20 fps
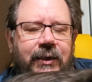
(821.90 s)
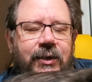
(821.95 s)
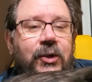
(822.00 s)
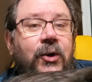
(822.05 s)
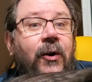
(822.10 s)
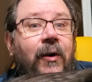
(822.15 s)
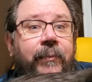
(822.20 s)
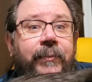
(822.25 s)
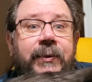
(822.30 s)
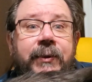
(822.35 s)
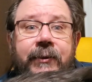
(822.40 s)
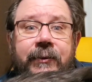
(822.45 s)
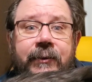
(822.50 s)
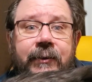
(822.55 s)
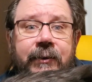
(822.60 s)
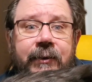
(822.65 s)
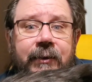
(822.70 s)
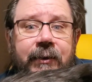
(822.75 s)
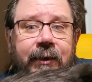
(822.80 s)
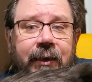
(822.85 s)
Europe
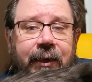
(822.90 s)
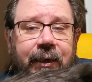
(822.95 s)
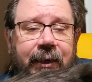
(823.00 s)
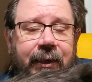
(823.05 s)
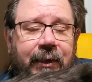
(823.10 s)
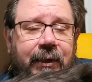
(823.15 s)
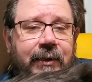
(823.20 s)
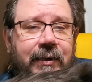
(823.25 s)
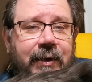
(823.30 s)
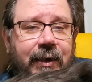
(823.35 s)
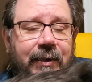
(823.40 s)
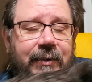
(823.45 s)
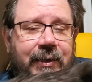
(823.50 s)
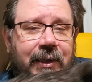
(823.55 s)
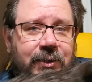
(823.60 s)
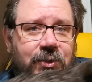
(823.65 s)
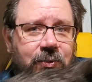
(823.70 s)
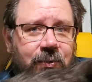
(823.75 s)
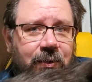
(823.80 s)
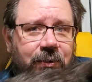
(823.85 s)
and
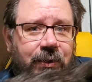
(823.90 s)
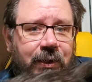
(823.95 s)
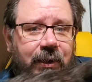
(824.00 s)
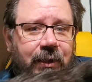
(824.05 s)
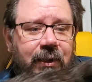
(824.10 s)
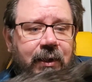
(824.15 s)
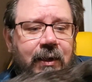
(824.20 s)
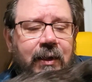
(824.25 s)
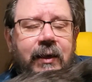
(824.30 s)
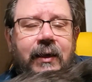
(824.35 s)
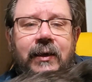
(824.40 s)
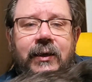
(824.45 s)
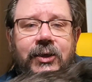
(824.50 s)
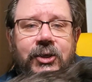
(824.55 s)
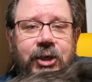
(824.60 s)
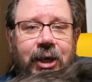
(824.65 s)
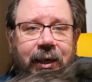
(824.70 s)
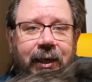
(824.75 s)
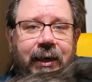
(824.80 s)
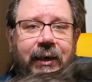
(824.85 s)
that sort of thing.
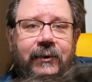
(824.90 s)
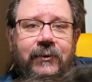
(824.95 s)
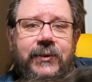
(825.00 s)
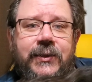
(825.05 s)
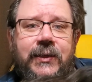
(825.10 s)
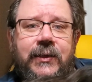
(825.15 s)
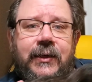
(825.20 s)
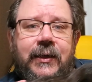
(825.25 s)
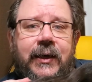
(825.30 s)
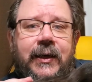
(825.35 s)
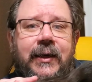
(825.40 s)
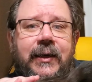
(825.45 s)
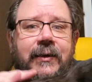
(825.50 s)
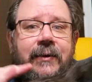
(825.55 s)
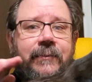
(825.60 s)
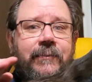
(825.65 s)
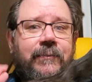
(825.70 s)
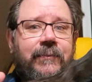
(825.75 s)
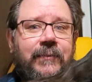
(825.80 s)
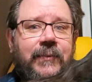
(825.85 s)
Check it out
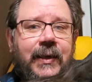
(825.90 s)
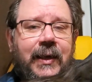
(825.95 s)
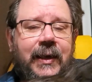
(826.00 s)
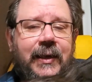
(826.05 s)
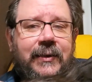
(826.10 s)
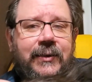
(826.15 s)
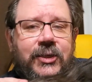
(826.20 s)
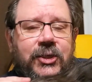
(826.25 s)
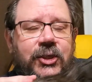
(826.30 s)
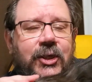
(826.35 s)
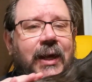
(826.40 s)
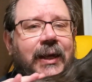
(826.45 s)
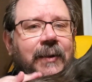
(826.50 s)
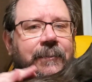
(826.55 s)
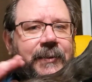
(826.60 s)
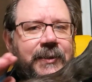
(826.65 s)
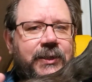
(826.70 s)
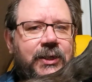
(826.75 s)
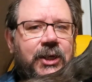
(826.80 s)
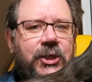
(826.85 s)
and sign a
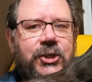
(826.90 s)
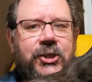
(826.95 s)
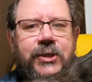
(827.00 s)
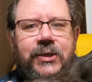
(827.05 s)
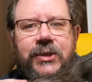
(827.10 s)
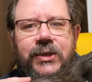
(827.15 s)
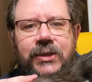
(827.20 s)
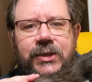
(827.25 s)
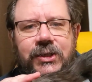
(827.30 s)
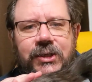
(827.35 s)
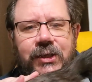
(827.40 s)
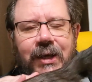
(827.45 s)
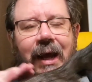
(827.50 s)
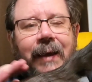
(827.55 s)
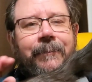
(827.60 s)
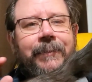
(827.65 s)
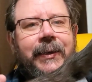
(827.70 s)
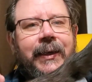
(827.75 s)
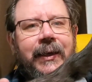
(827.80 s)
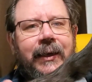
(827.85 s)
petition to
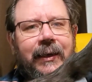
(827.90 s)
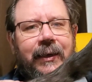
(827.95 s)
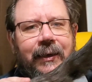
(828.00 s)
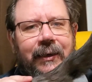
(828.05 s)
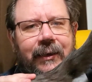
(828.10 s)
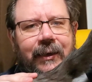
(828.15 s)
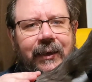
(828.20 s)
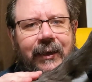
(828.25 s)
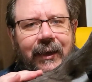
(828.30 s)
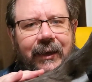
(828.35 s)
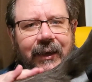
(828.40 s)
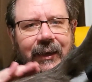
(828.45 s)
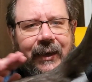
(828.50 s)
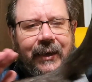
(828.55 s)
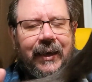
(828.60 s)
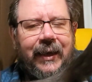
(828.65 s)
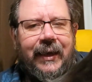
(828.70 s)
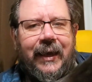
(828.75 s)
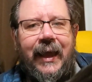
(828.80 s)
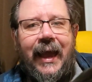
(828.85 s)
stop
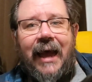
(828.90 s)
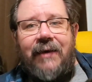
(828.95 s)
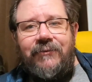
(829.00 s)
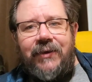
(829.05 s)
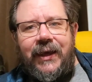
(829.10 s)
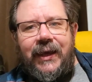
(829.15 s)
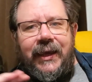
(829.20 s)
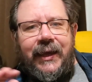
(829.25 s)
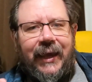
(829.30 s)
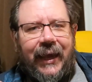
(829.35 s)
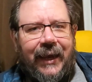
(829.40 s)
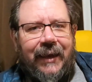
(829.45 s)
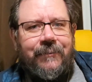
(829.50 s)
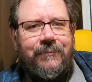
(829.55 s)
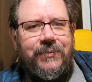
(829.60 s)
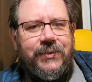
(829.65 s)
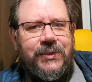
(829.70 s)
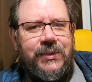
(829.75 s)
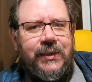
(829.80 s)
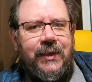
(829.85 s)
having
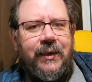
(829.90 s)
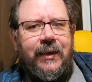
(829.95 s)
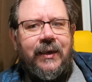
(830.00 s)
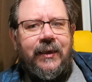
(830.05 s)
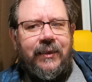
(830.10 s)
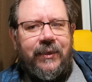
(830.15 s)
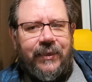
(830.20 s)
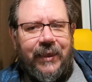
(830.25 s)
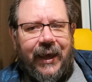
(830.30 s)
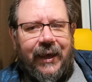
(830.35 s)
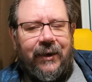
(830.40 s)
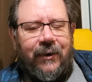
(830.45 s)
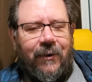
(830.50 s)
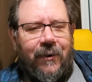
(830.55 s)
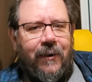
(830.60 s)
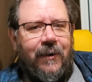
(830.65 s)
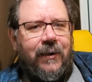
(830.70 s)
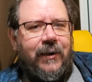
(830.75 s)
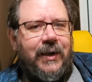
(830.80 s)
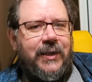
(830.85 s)
games that
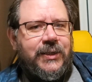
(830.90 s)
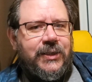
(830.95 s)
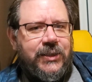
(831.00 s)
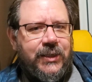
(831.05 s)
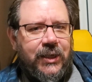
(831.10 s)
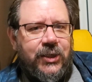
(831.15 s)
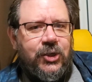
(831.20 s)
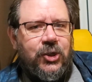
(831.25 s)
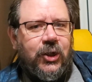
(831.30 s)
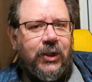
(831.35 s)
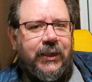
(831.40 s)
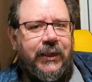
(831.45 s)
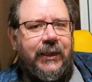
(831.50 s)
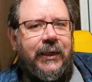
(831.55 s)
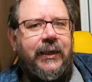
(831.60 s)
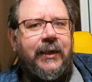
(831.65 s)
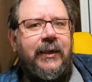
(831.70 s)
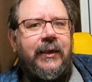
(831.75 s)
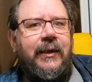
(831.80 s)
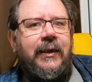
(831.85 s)
are
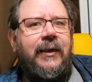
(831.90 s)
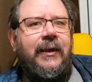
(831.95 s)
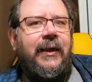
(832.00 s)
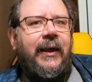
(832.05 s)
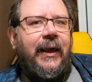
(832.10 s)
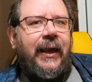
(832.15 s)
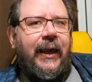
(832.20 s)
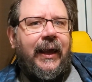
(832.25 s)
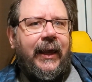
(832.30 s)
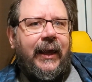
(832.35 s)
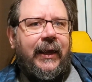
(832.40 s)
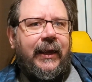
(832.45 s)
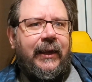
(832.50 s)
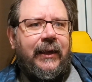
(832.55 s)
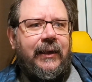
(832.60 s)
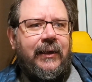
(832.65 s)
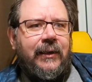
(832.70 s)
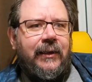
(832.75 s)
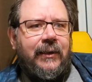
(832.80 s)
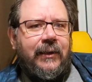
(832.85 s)
essentially
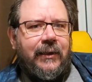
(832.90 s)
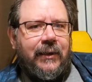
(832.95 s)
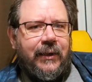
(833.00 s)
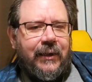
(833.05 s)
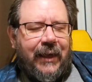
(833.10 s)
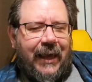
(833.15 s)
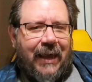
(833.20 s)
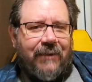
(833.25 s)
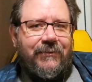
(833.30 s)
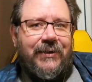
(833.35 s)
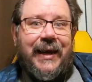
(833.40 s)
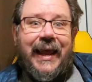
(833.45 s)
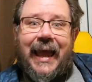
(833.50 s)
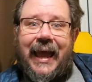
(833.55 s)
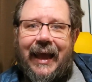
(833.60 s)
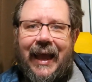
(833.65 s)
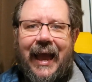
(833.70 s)
have an